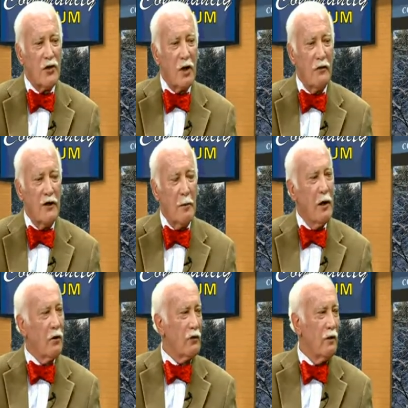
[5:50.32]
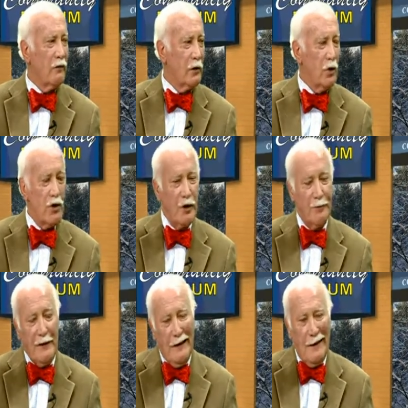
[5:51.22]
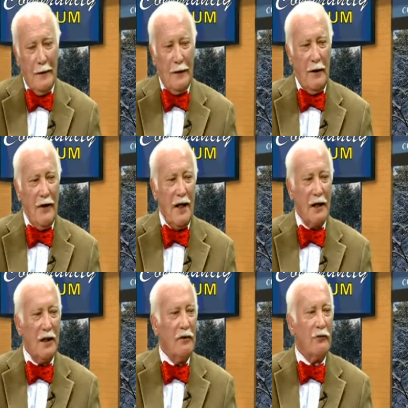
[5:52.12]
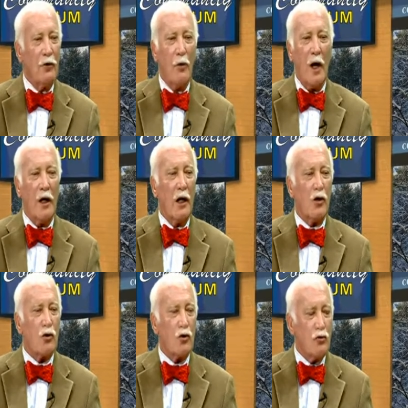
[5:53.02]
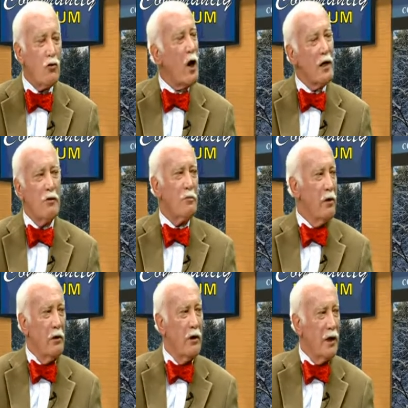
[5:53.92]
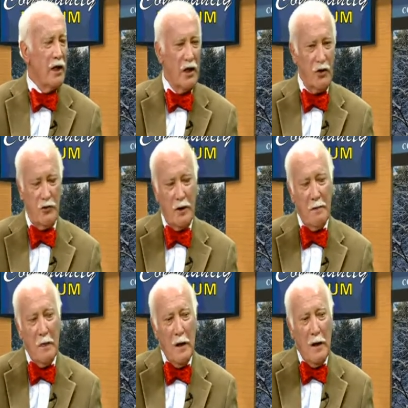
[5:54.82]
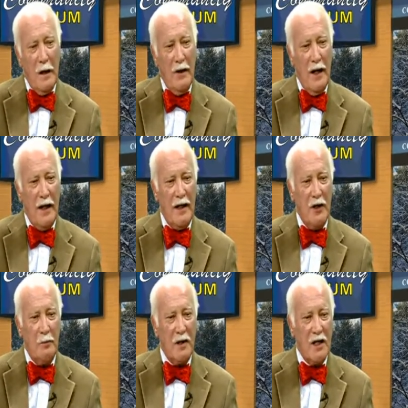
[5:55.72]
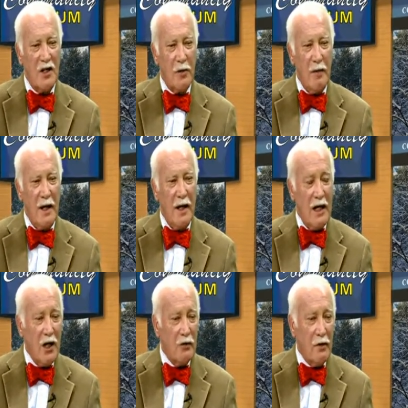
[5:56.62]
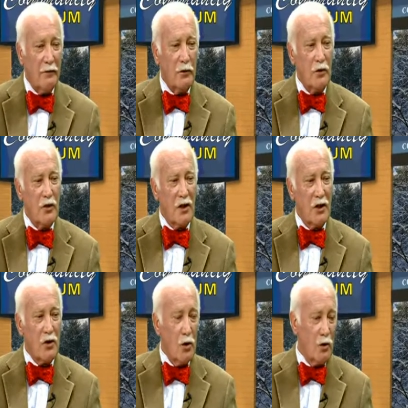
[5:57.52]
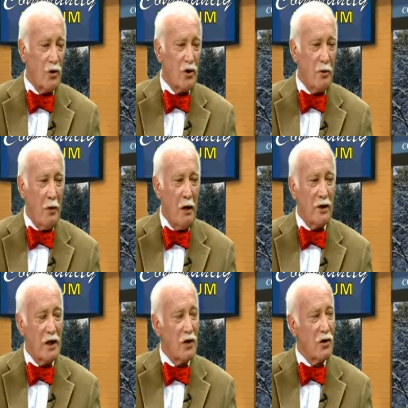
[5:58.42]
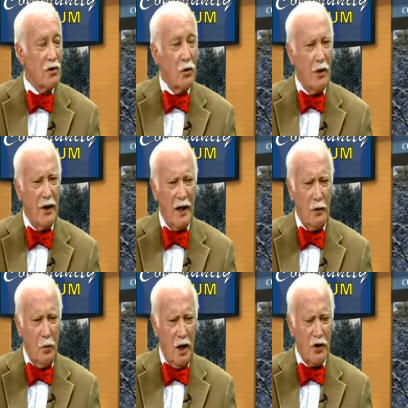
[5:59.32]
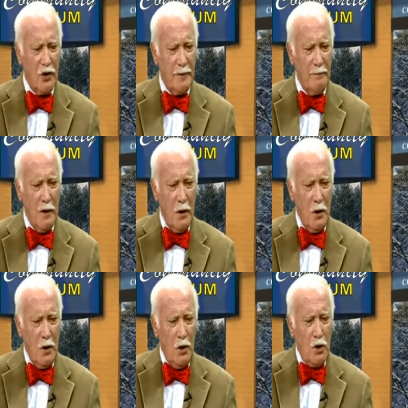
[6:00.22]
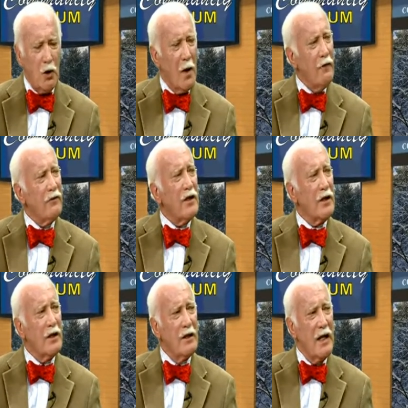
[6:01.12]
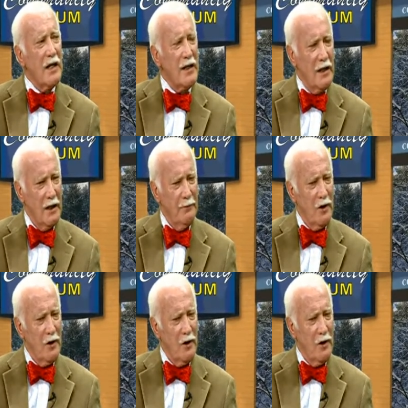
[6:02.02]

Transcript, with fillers: of the American Revolution. Uh, they had lived through an extraordinary period in history. Uh, they had either participated in the revolution as soldiers or politicians, or they had watched it. So everything that they did in